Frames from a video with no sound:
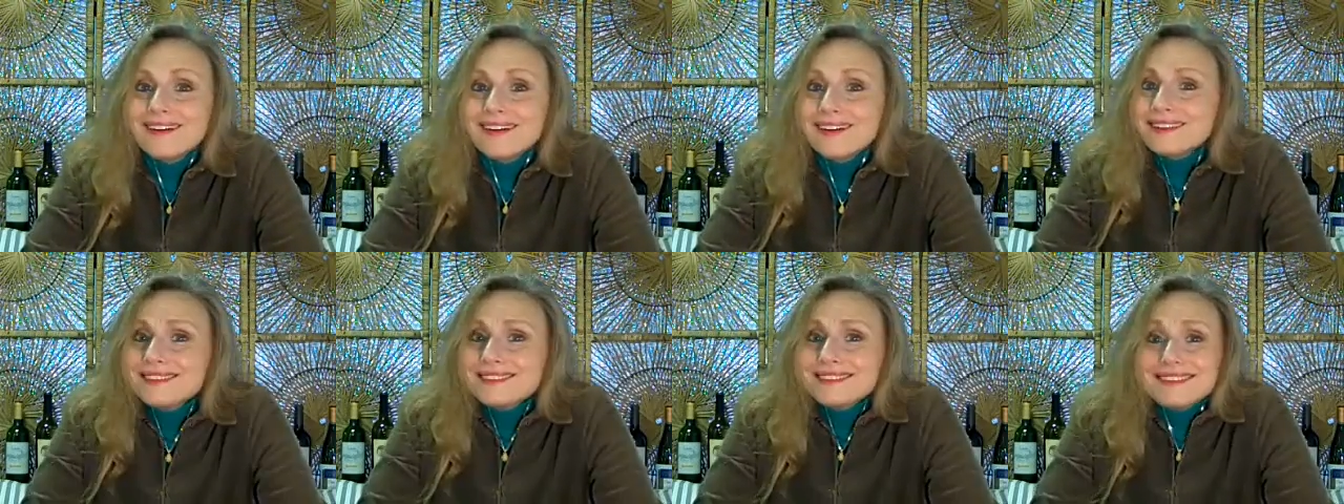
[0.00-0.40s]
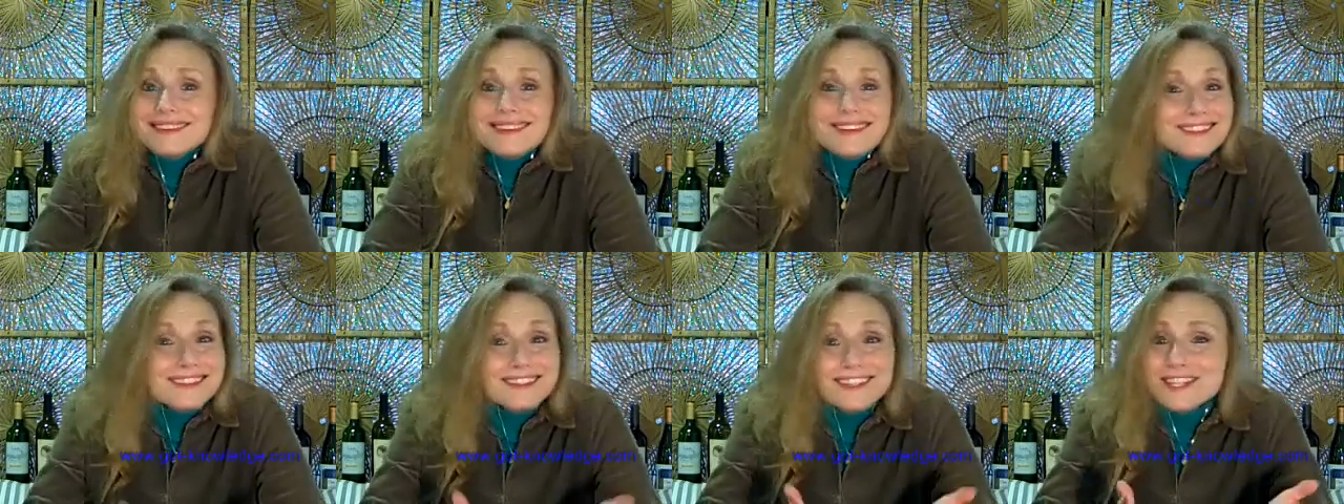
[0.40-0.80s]
And
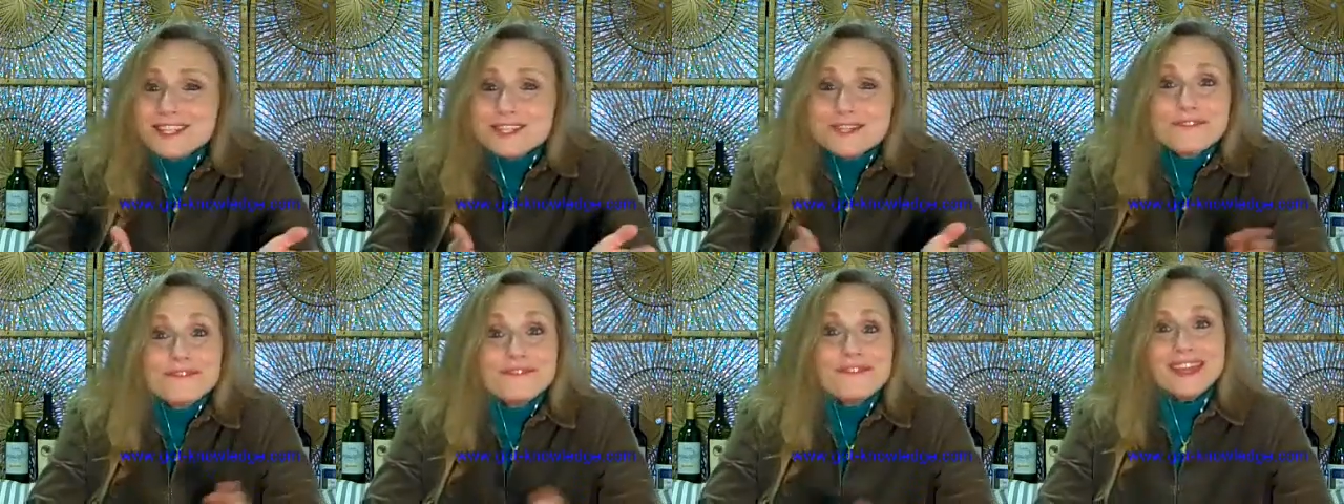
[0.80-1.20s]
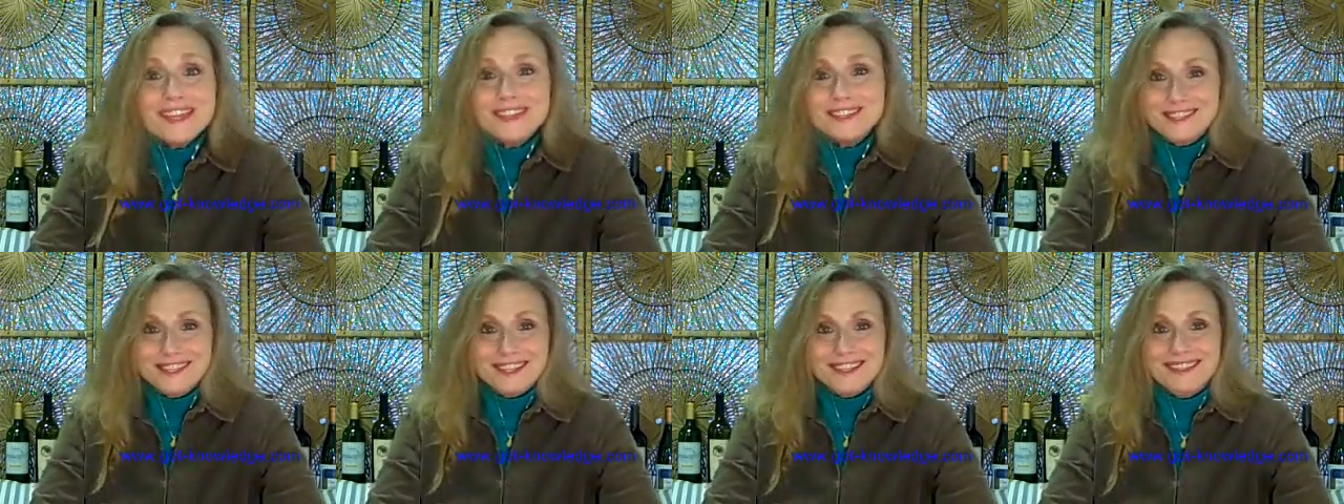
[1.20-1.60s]
let's
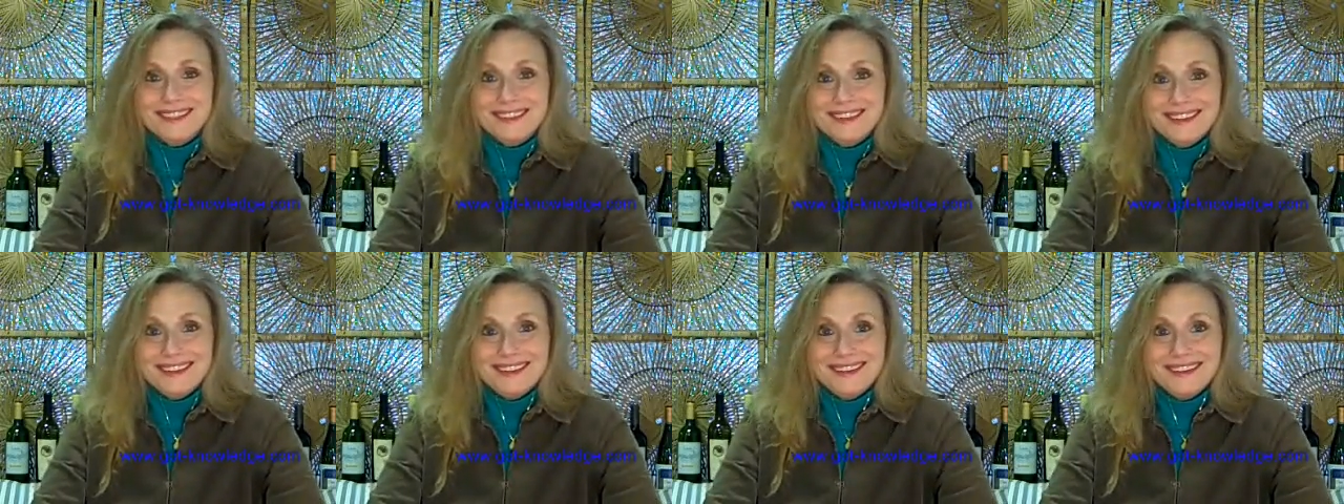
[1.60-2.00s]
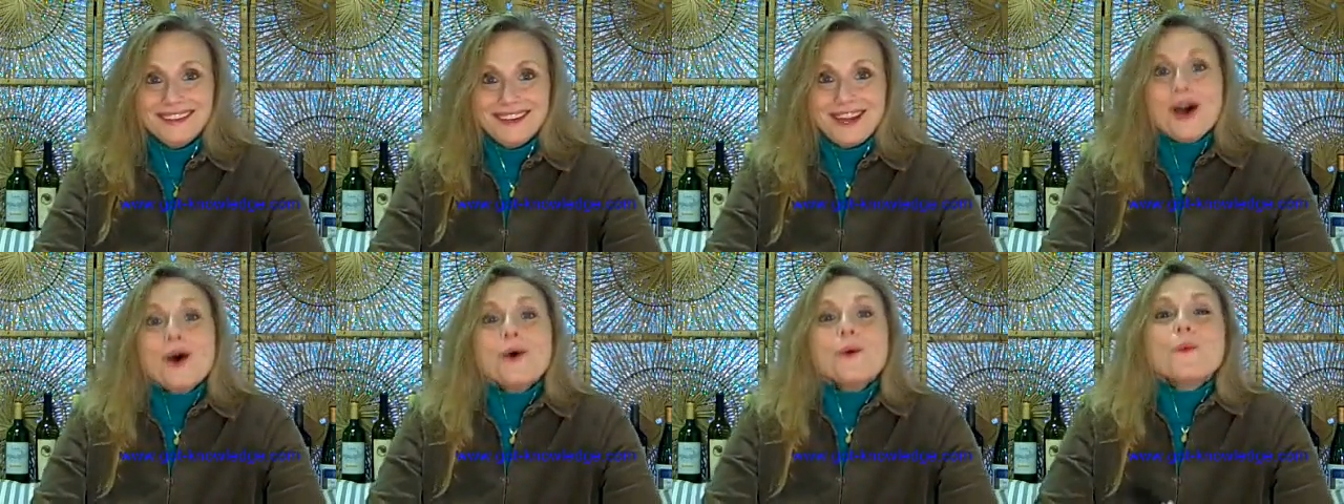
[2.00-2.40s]
face it,
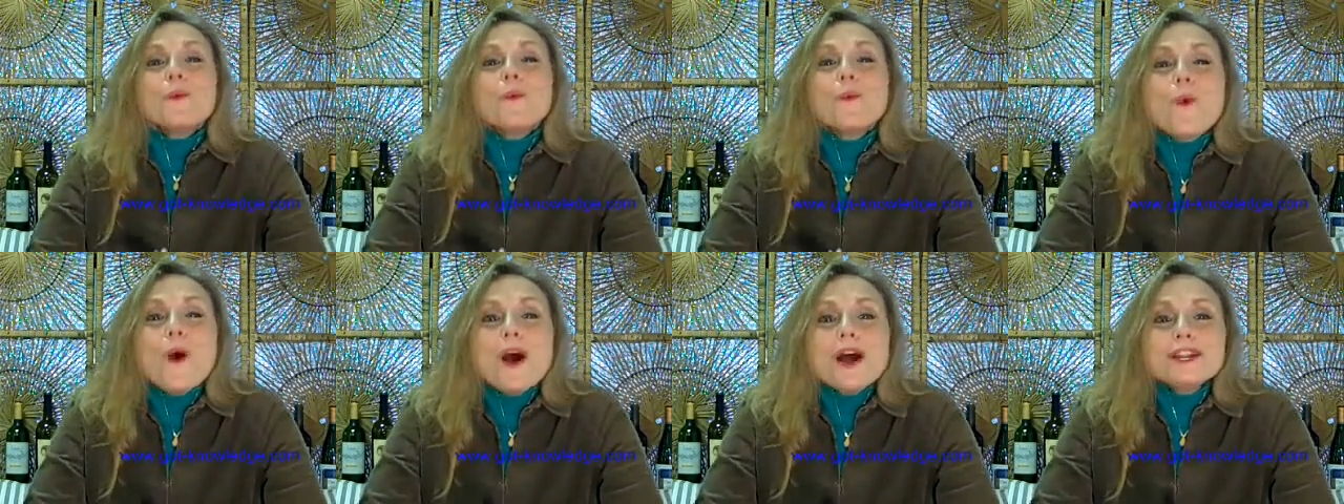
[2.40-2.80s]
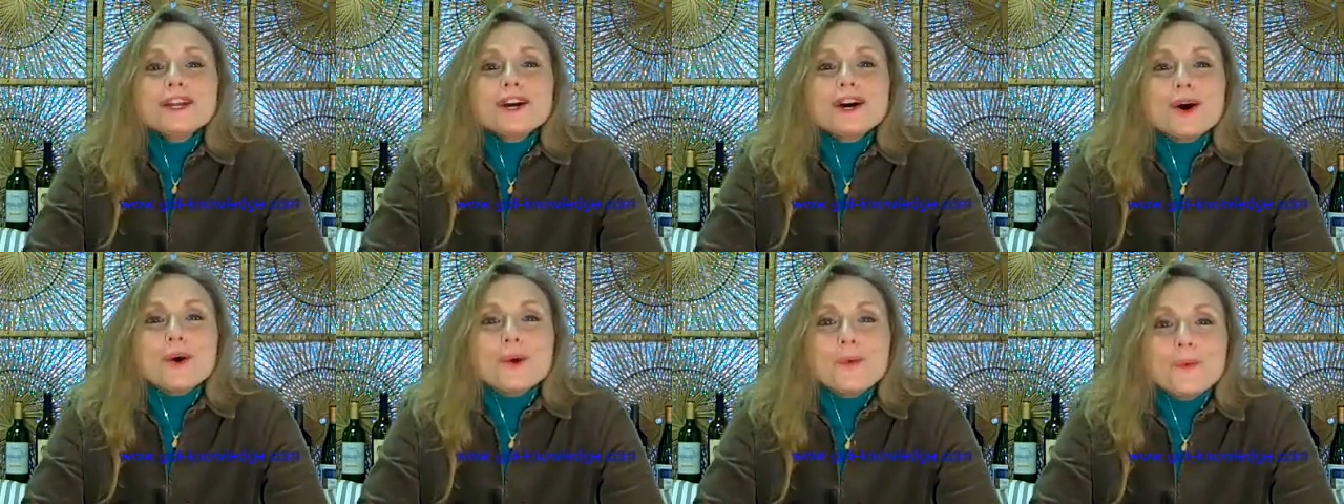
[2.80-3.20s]
what
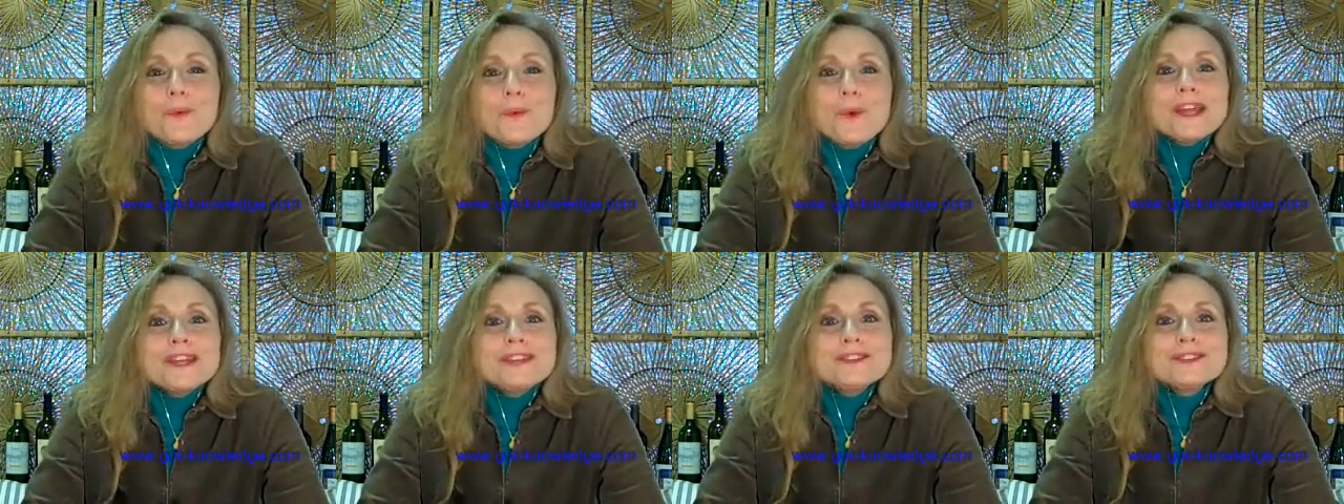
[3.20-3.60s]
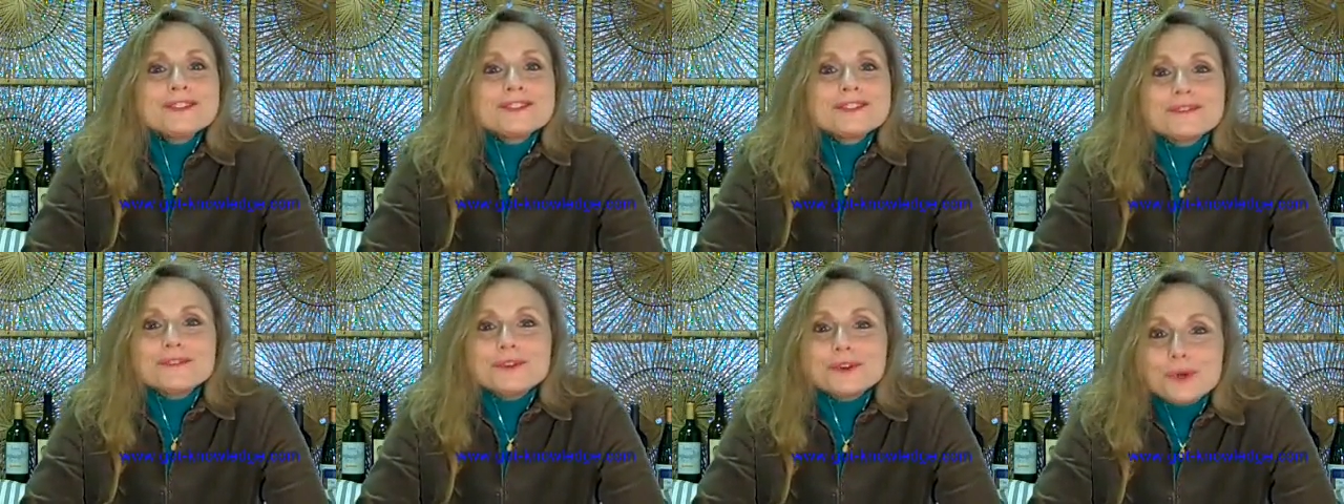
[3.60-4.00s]
a
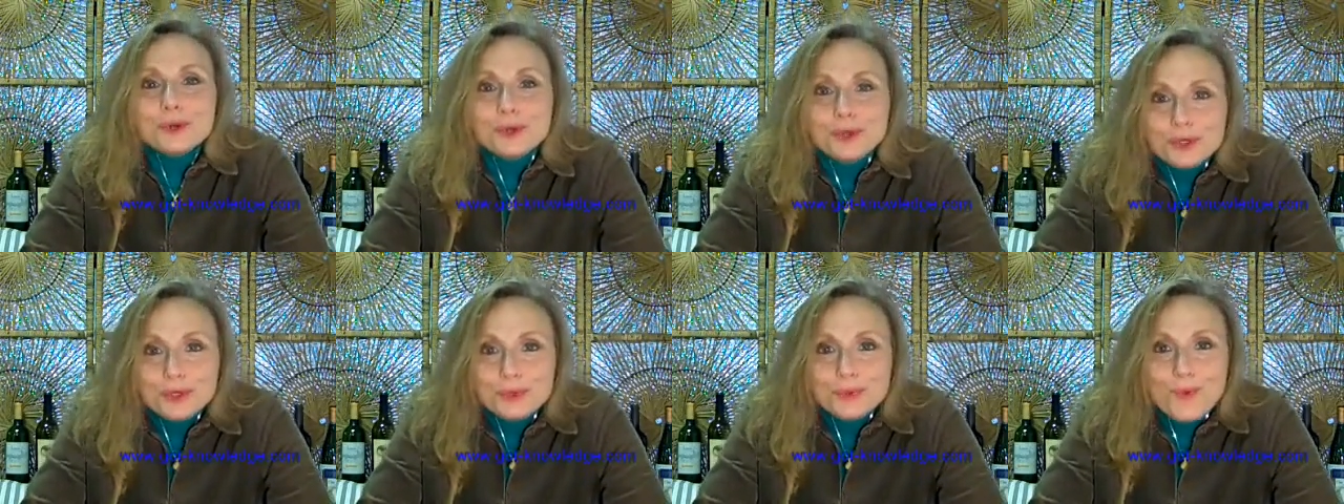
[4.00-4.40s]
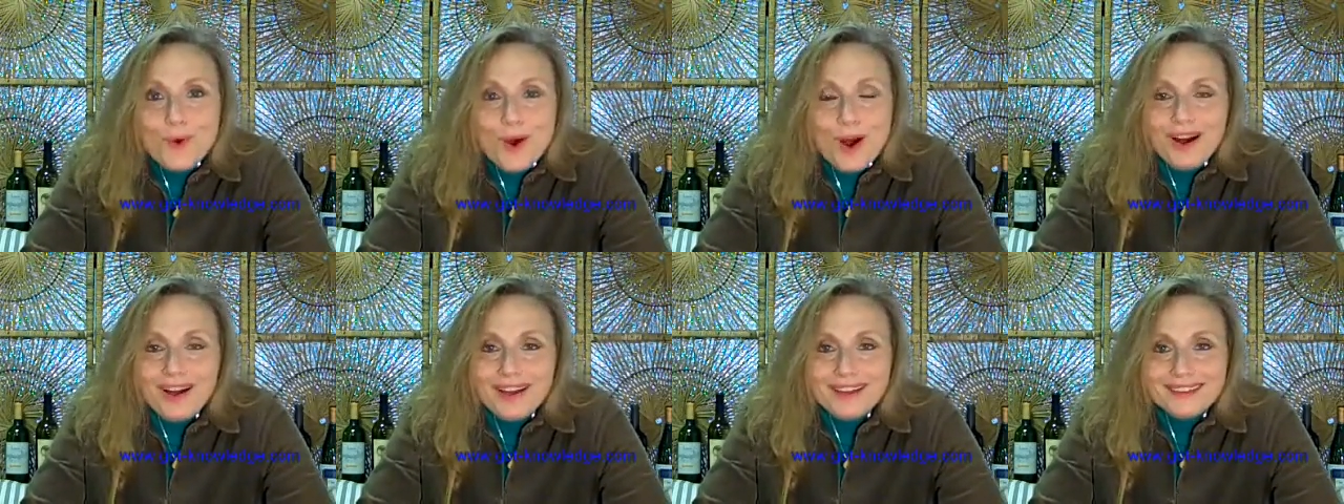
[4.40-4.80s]
waste of a good
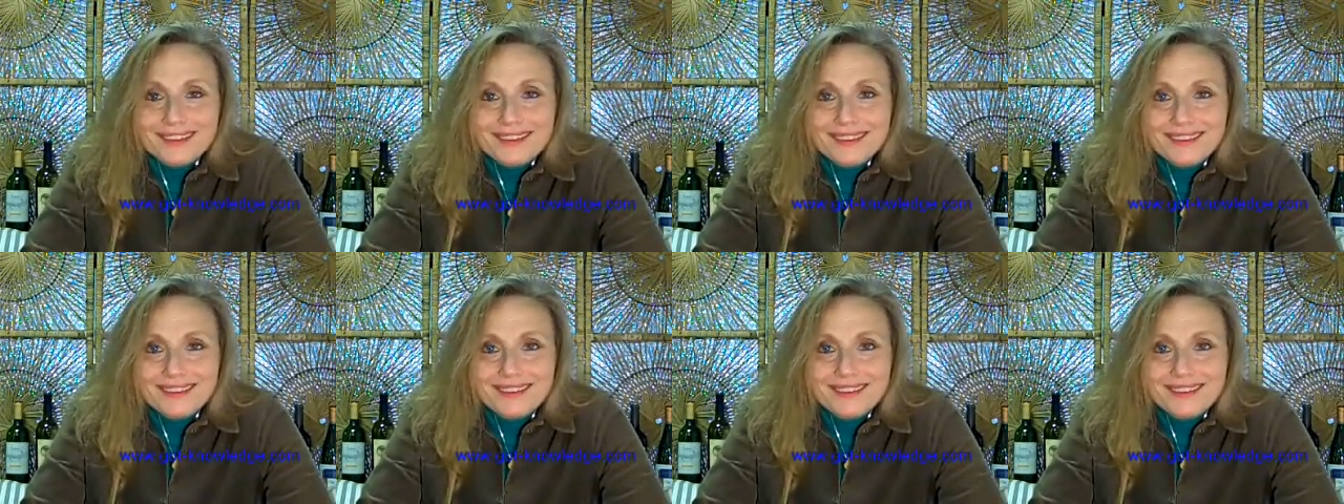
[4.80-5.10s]
wine.